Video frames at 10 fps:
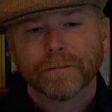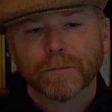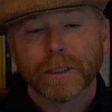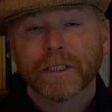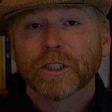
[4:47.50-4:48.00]

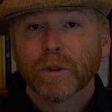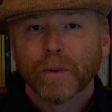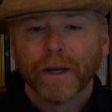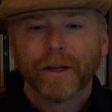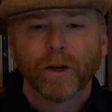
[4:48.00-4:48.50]

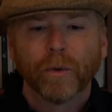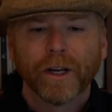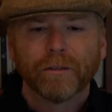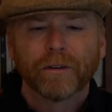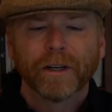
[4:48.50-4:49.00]
participate or
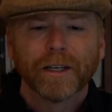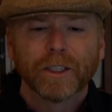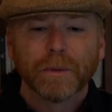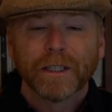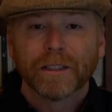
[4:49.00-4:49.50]
whatever, and it's
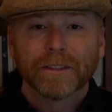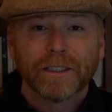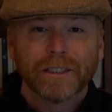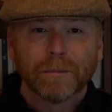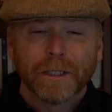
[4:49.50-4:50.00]
because she
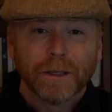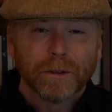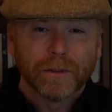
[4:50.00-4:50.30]
sometimes